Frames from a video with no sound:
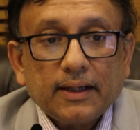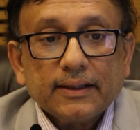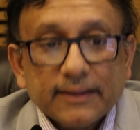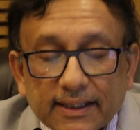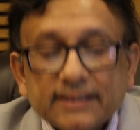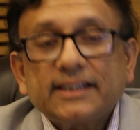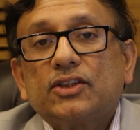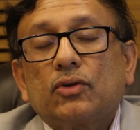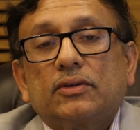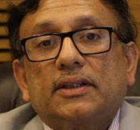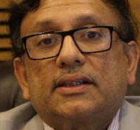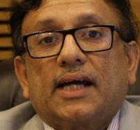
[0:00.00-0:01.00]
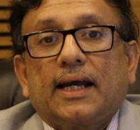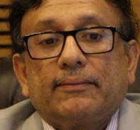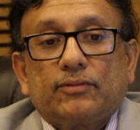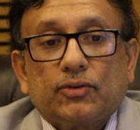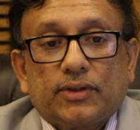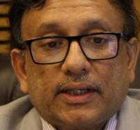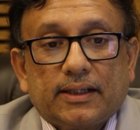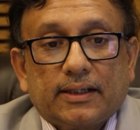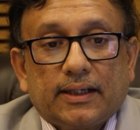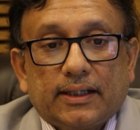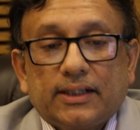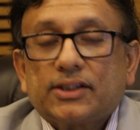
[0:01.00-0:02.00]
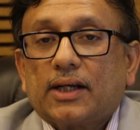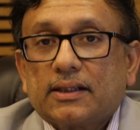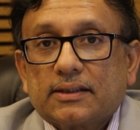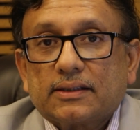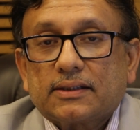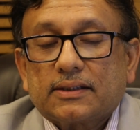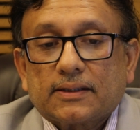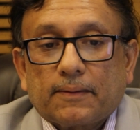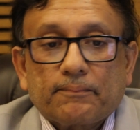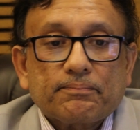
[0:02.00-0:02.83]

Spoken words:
This is not the time to take any chances.